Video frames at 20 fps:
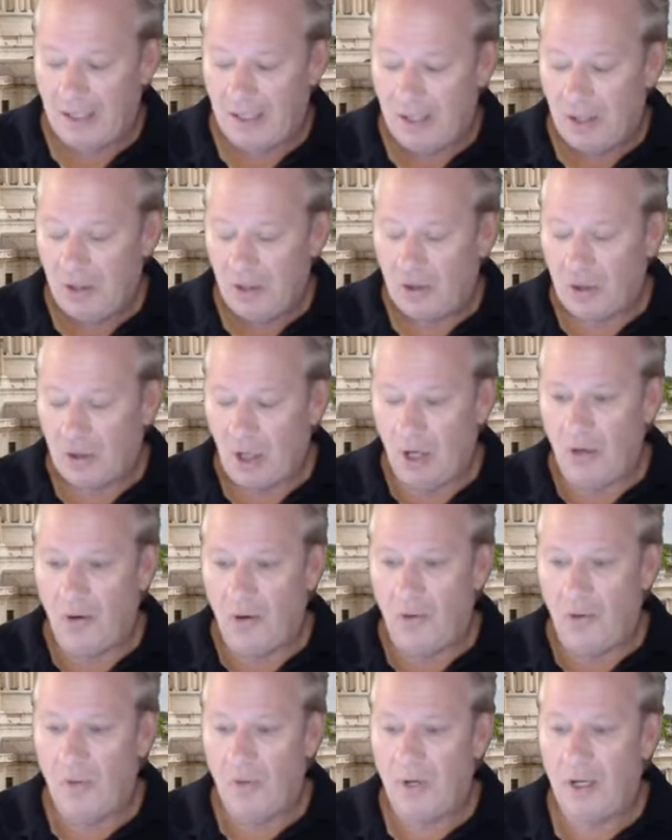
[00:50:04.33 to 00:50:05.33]

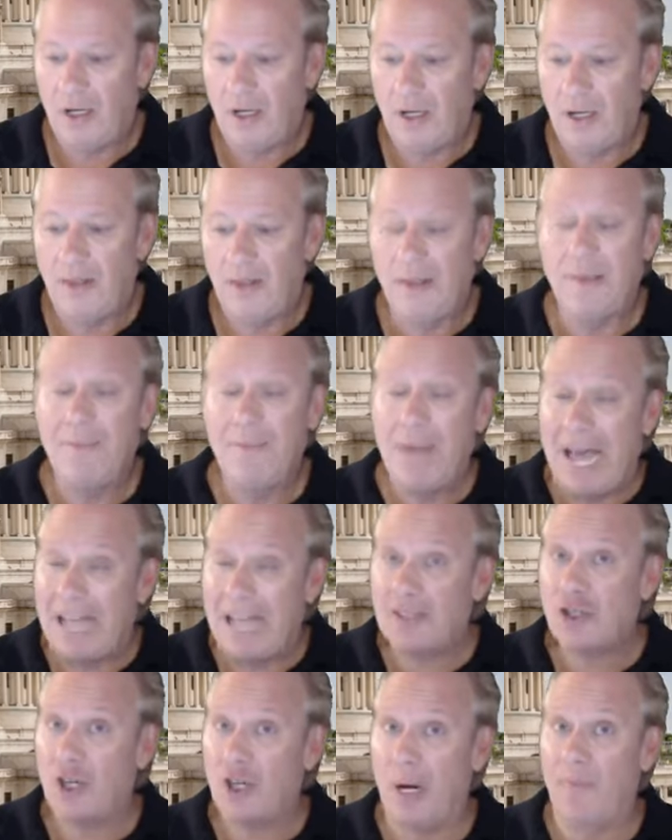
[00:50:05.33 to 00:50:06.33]
So the
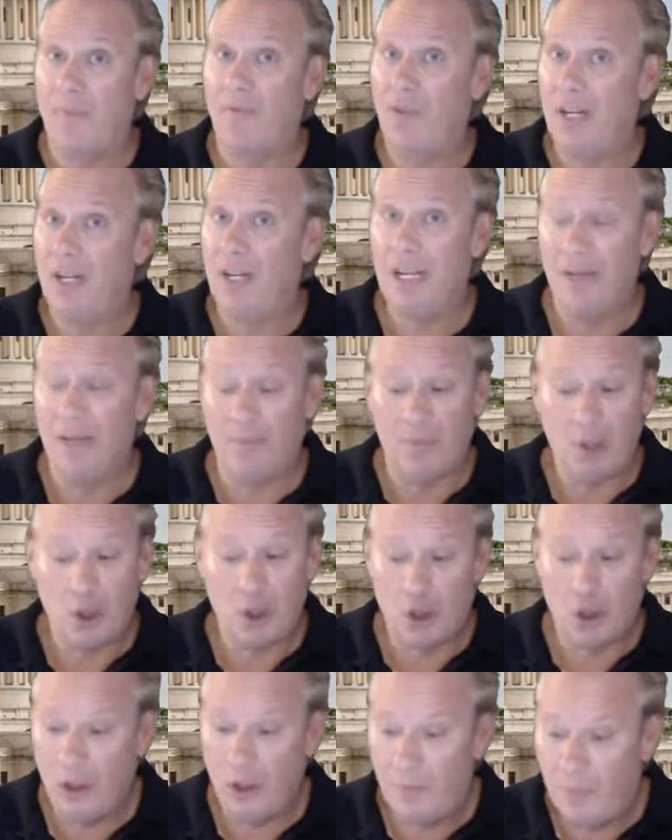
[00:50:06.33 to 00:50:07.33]
matchup for him
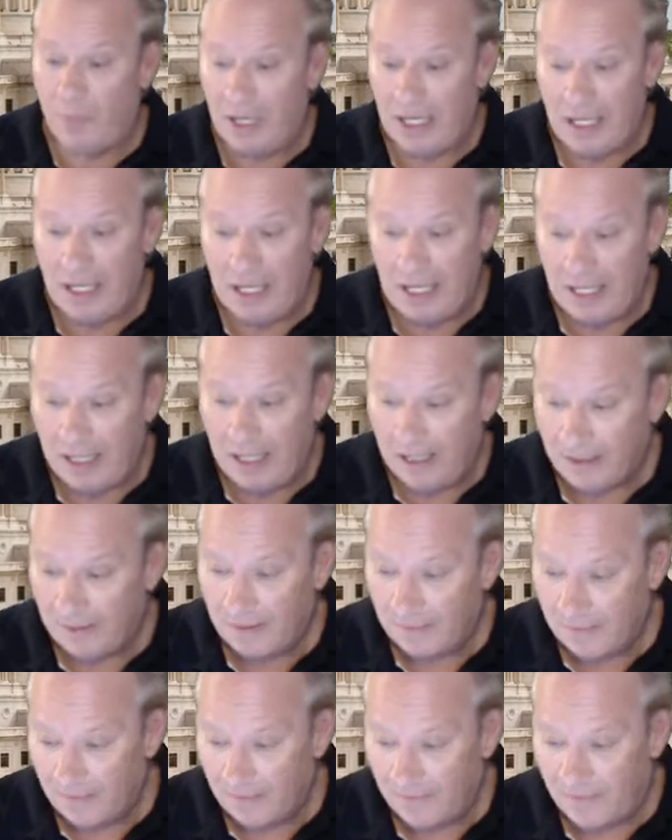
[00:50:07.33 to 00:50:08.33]
could be
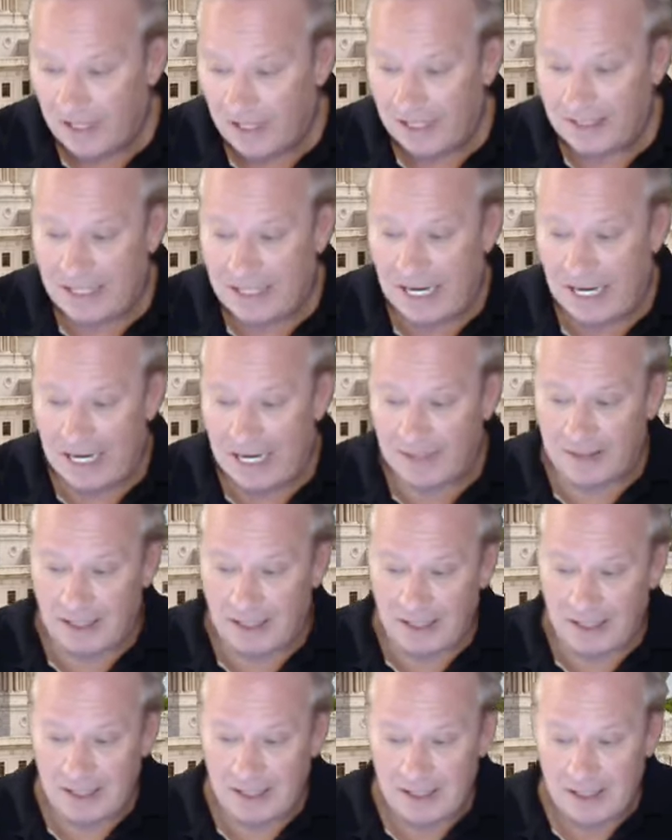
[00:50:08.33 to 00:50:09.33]
fantastic.
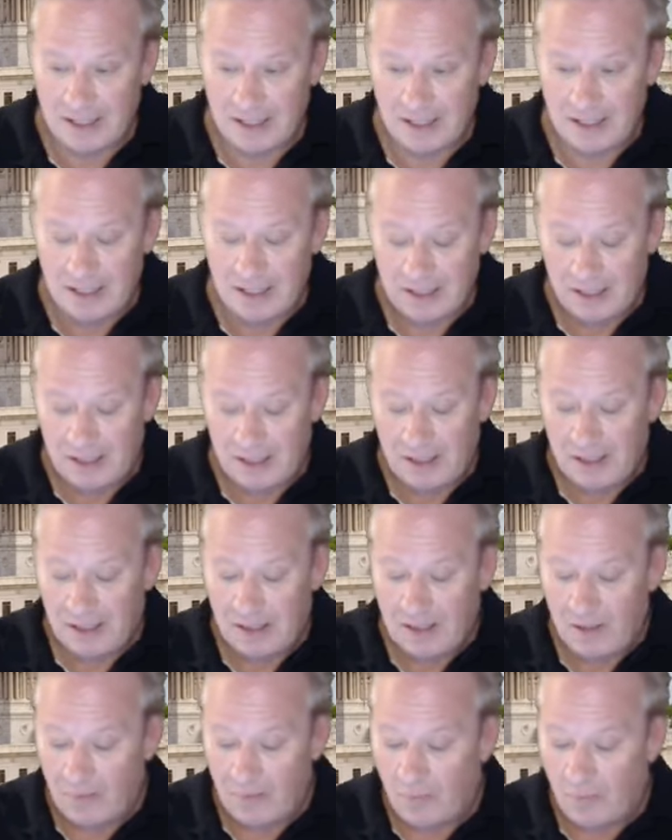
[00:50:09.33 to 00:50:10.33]

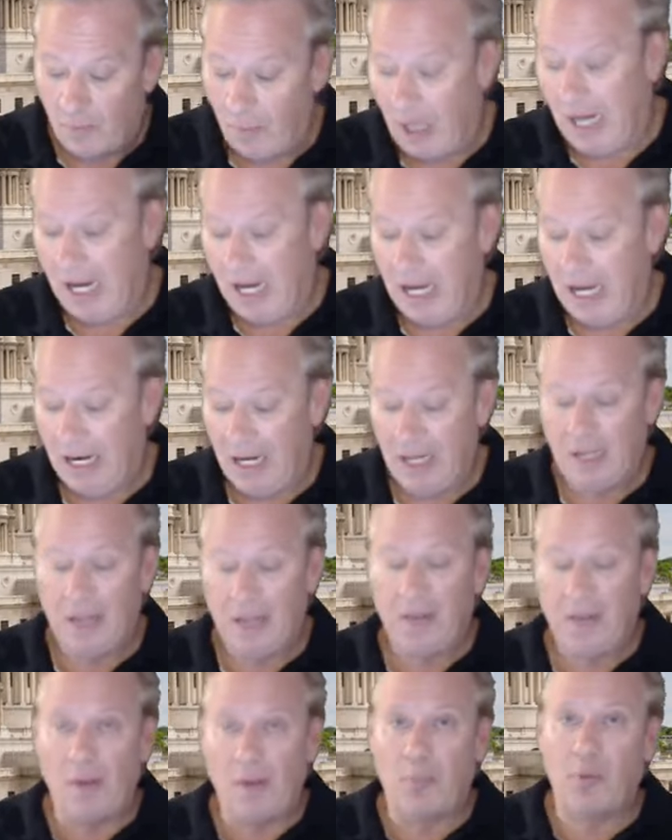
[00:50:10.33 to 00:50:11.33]
But
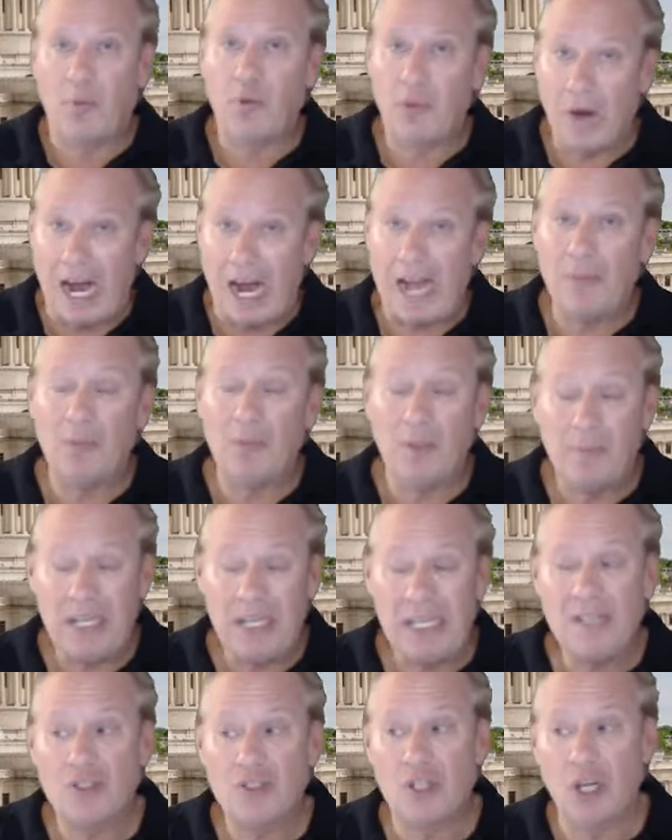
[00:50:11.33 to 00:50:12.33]
the problem
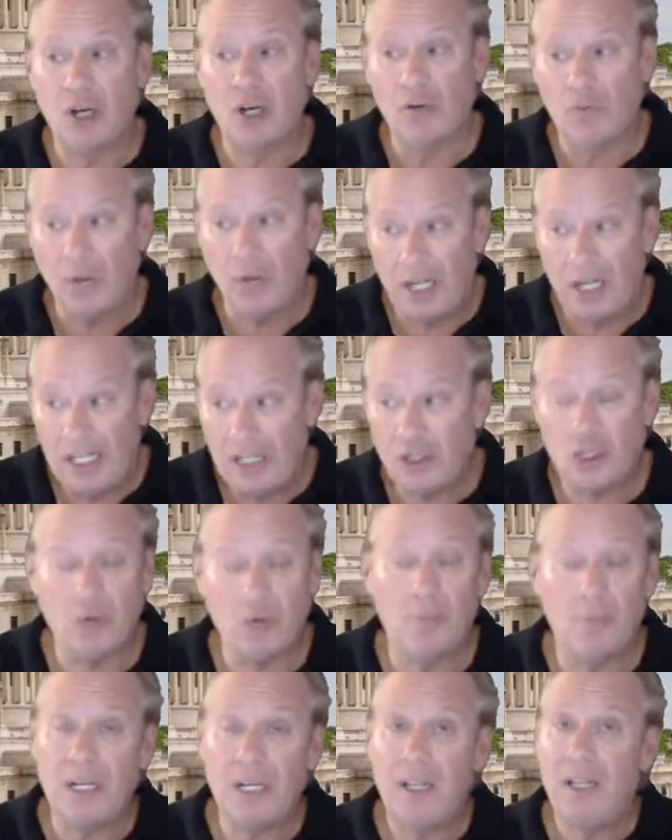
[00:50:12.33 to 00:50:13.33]
he's going to run into,
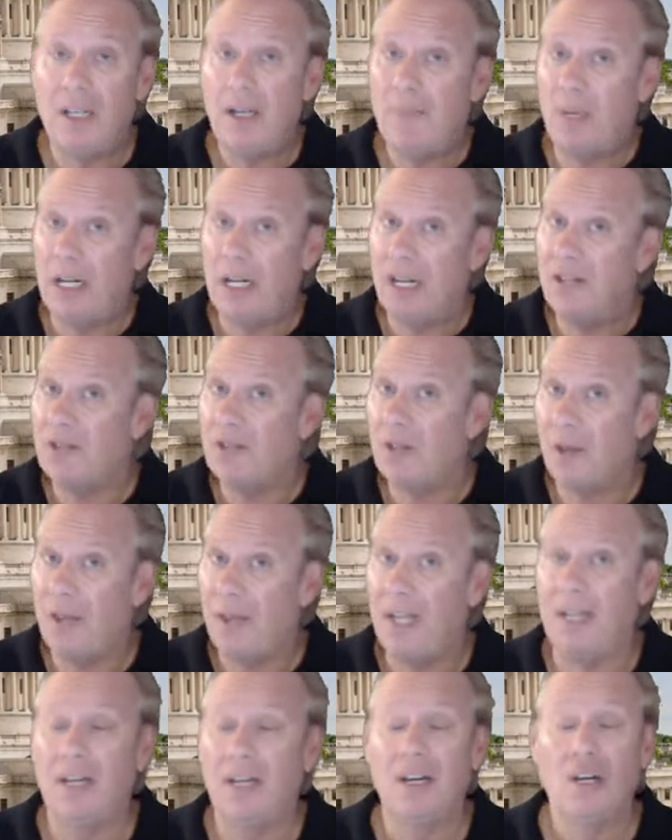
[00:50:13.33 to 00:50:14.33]
but here's the
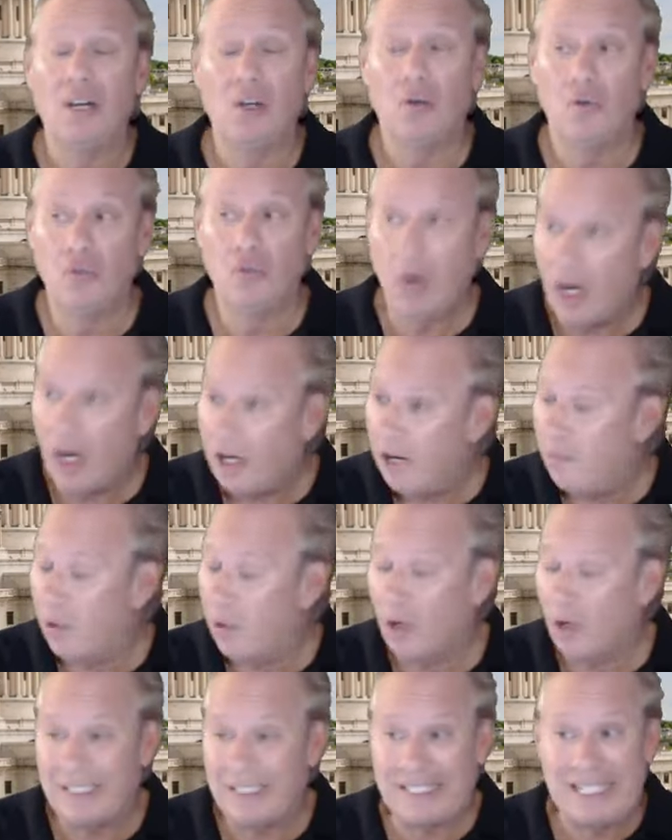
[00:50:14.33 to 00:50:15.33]
thing,
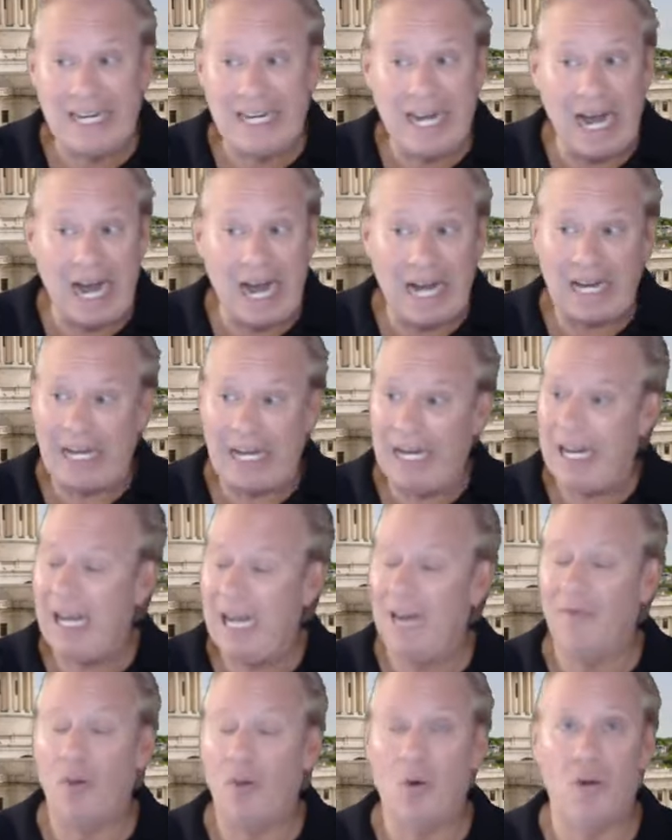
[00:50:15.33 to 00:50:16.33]
Ruggenberg is not going to
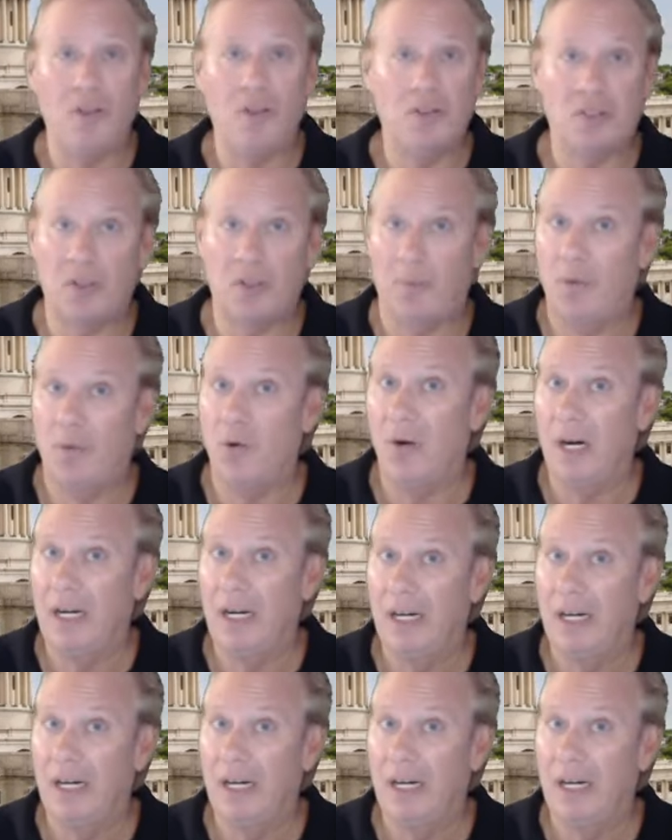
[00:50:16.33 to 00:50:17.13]
have all the support